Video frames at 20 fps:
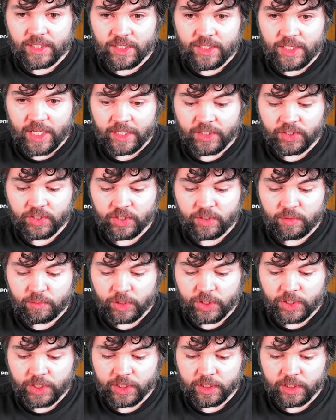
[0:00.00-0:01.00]
section
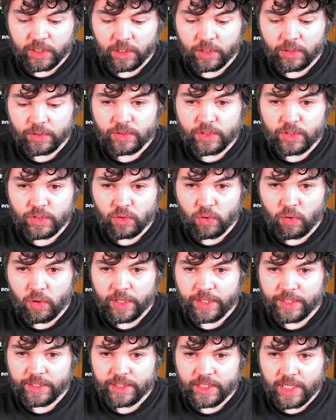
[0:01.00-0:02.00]
which includes
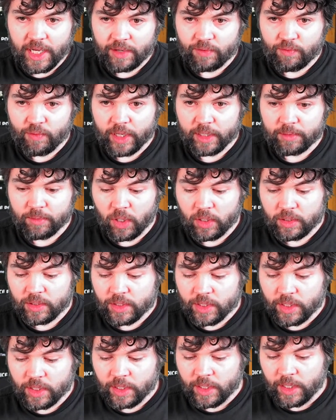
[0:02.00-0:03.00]
noise and ring
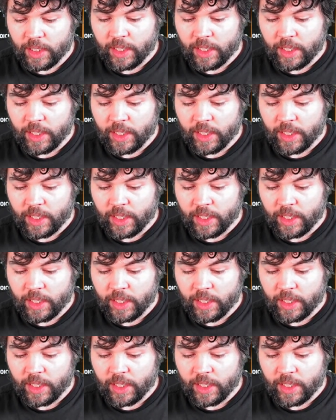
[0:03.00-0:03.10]
mods,